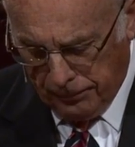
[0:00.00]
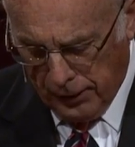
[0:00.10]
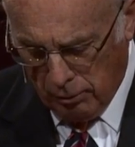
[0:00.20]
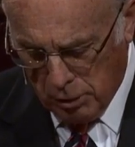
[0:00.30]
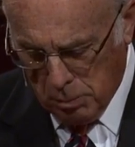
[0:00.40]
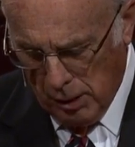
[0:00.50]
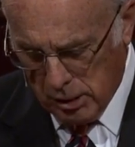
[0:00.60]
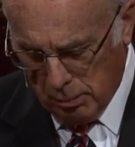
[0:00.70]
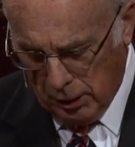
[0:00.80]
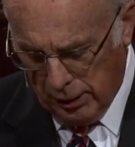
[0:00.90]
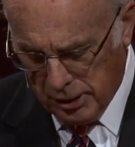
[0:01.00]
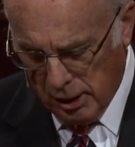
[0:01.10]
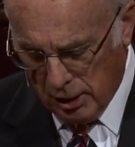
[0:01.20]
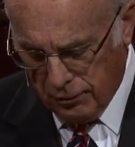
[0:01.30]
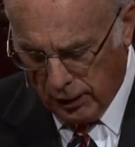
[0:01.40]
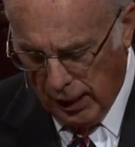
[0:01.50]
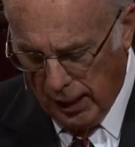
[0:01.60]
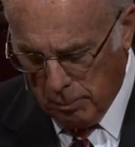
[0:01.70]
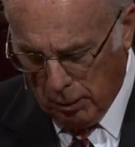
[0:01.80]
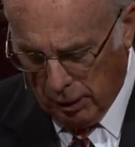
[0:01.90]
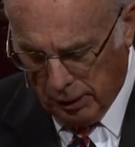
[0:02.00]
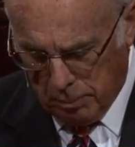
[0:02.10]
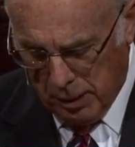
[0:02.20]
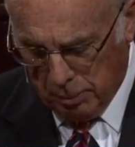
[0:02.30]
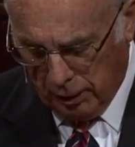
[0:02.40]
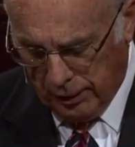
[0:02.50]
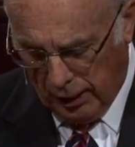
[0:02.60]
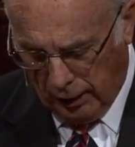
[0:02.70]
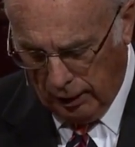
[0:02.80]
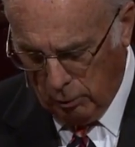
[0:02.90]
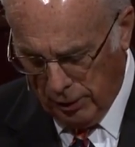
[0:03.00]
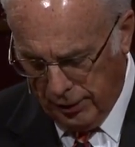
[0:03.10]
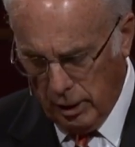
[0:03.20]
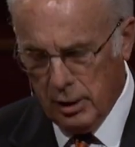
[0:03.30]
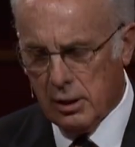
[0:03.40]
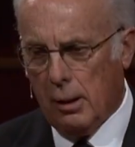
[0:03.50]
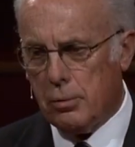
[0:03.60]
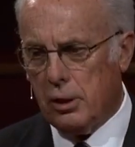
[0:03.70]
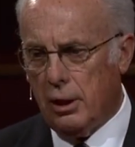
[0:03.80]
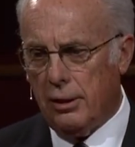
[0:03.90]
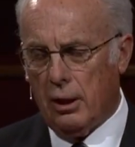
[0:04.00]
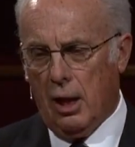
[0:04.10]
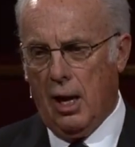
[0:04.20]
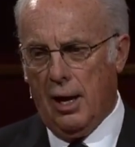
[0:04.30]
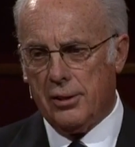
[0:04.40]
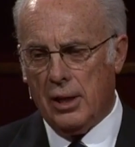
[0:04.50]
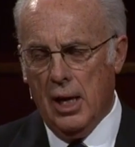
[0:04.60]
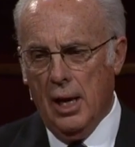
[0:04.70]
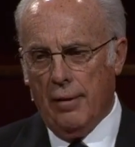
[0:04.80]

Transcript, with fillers: They're responsible, in a sense, for catapulting people into hell with their deception and their lies.